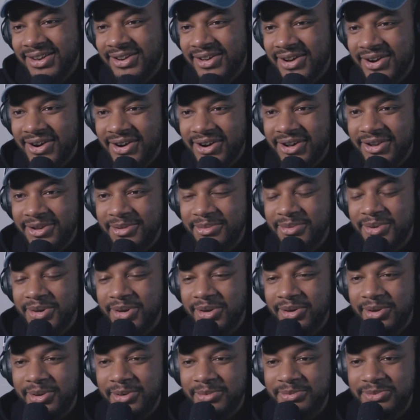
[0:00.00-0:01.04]
The Harlem
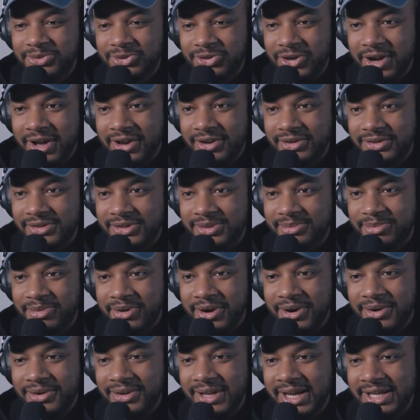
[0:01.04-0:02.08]
Globetrotters,
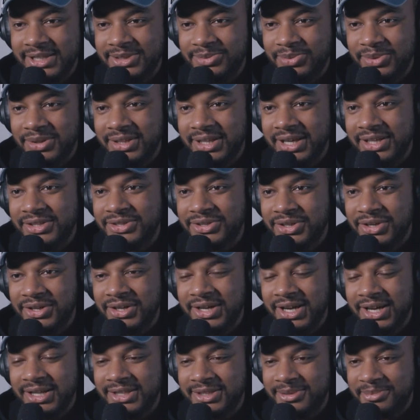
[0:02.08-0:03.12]
bro. That's what they
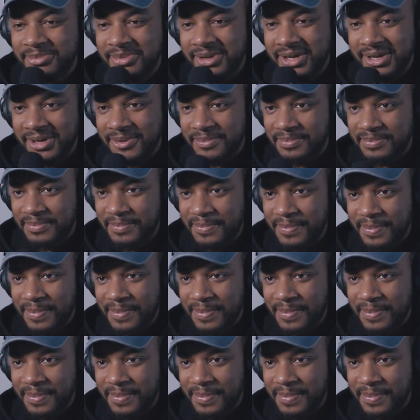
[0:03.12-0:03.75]
turned out to be.